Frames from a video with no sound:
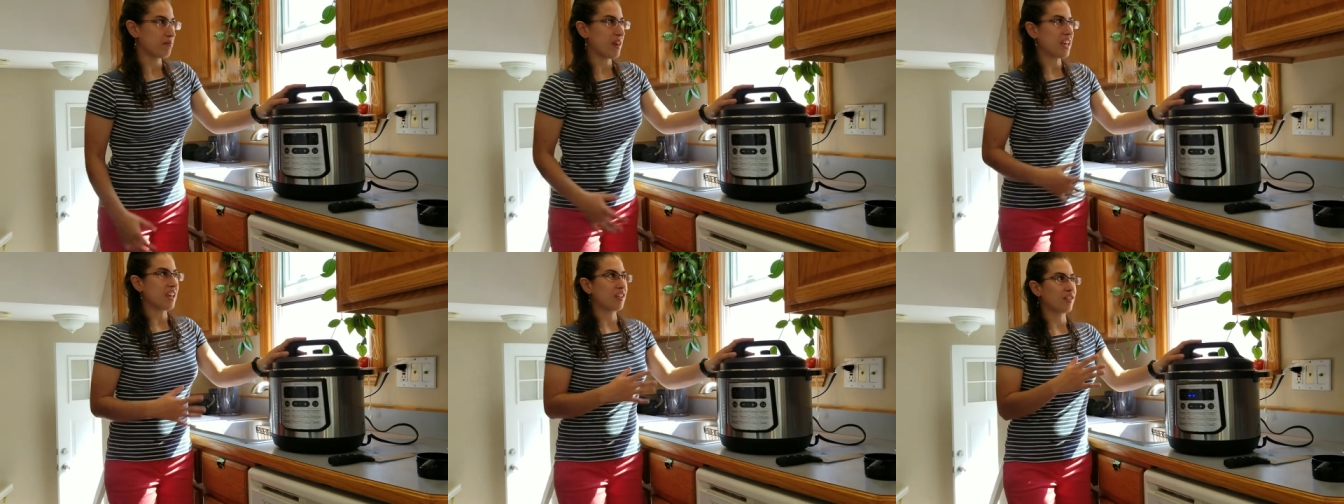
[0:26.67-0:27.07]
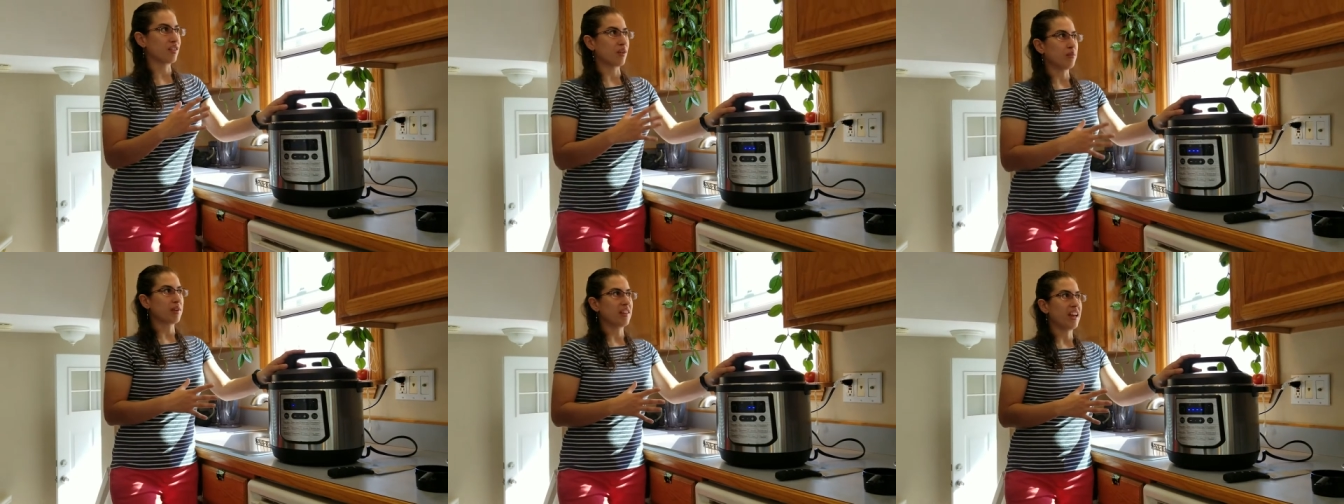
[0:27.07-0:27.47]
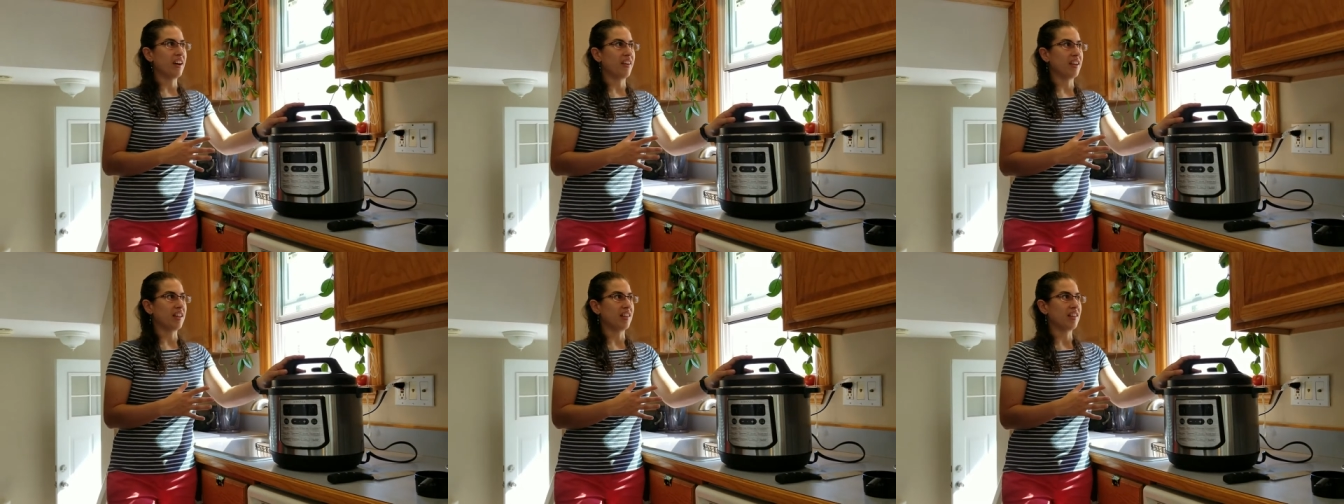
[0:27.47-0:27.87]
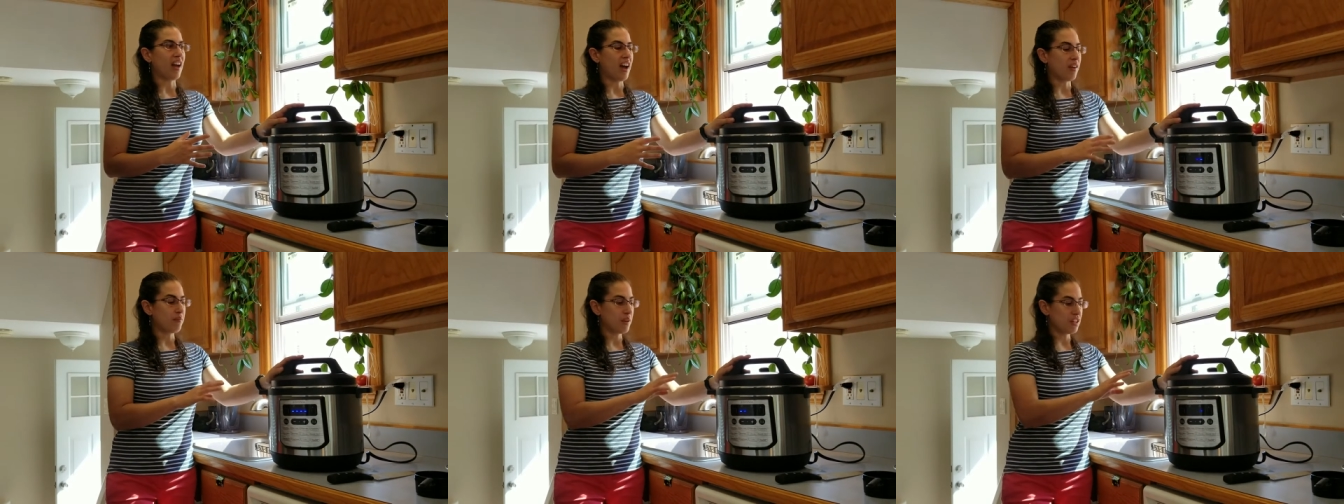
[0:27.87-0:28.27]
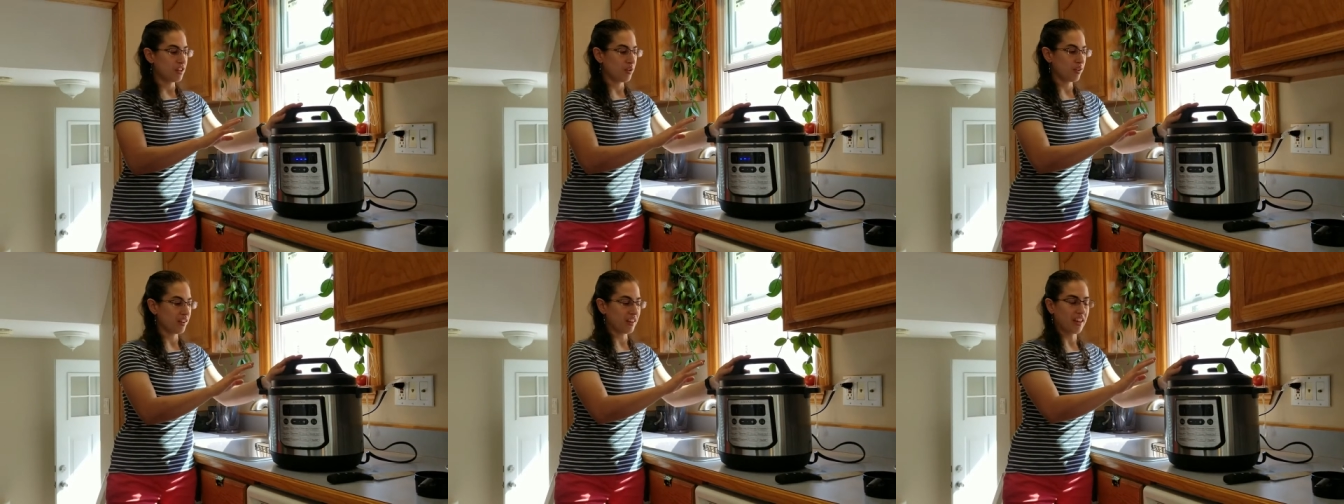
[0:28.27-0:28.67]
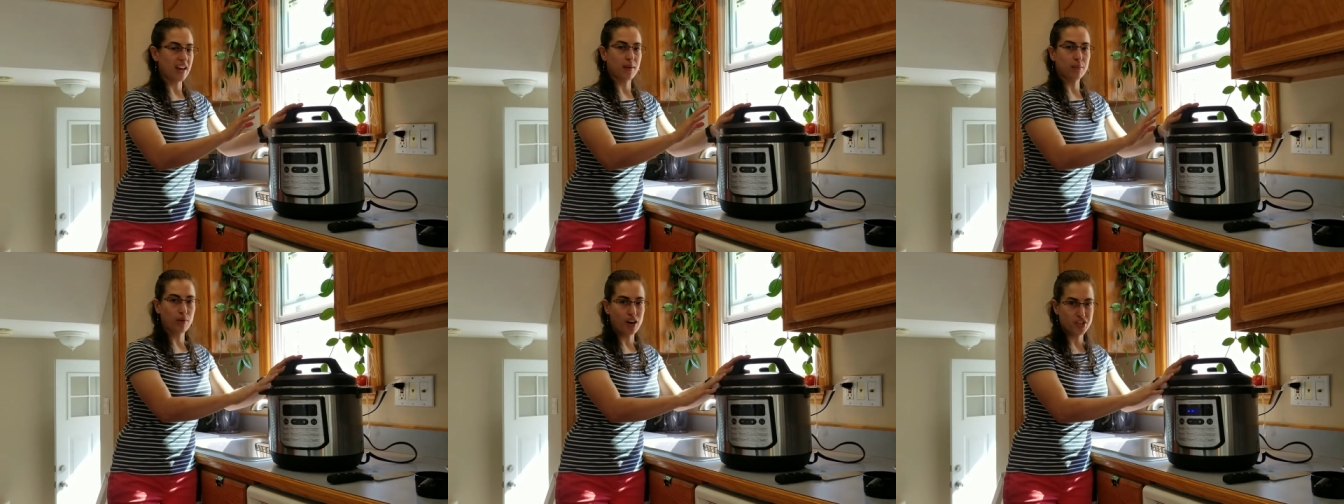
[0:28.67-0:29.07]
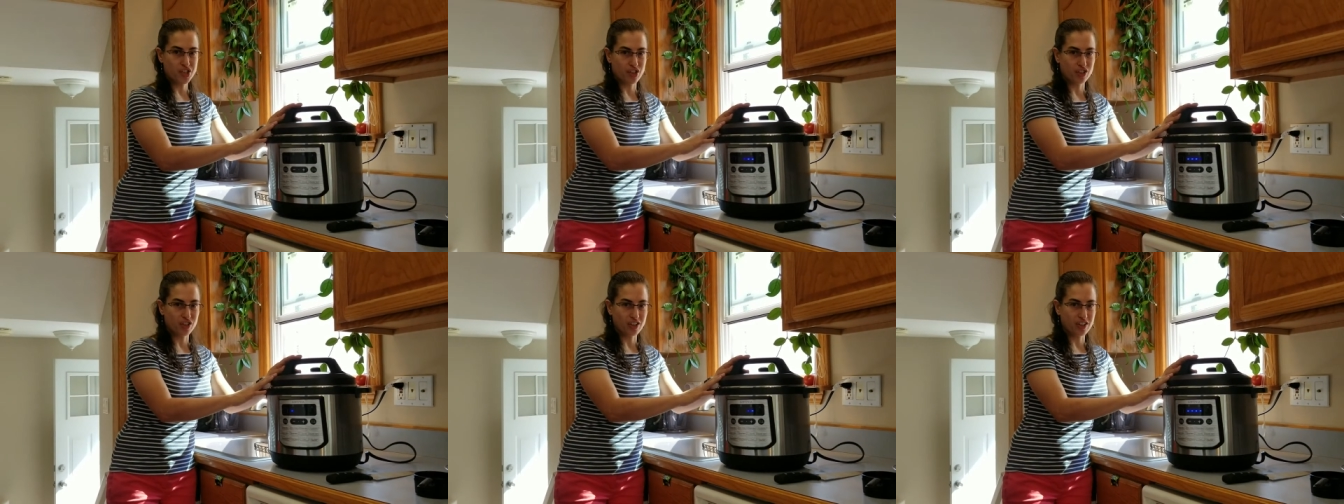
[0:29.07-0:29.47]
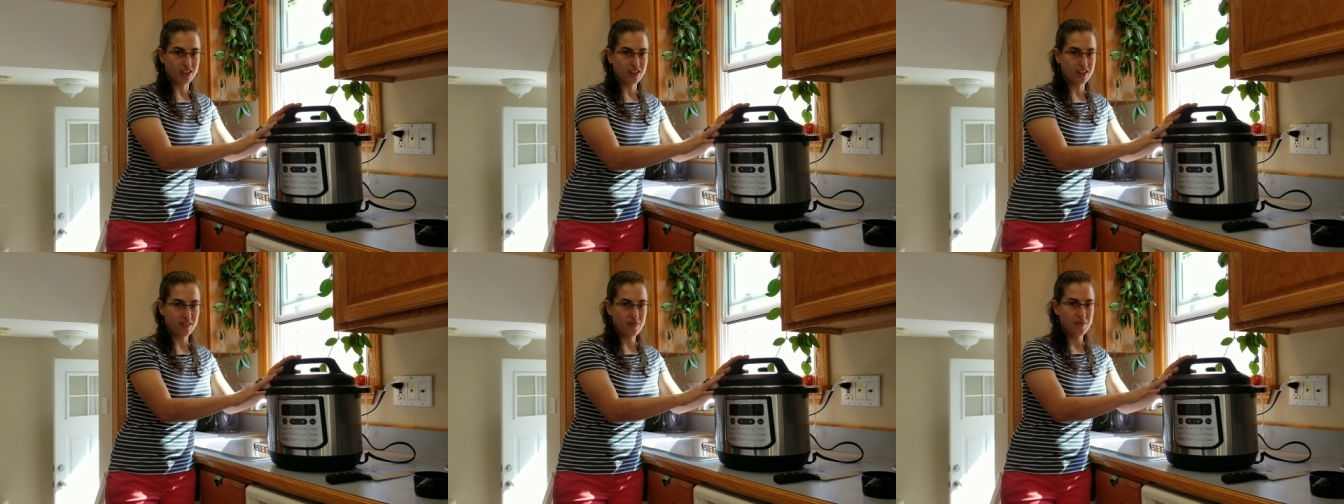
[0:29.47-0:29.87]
making soups now is I've been using a pressure cooker.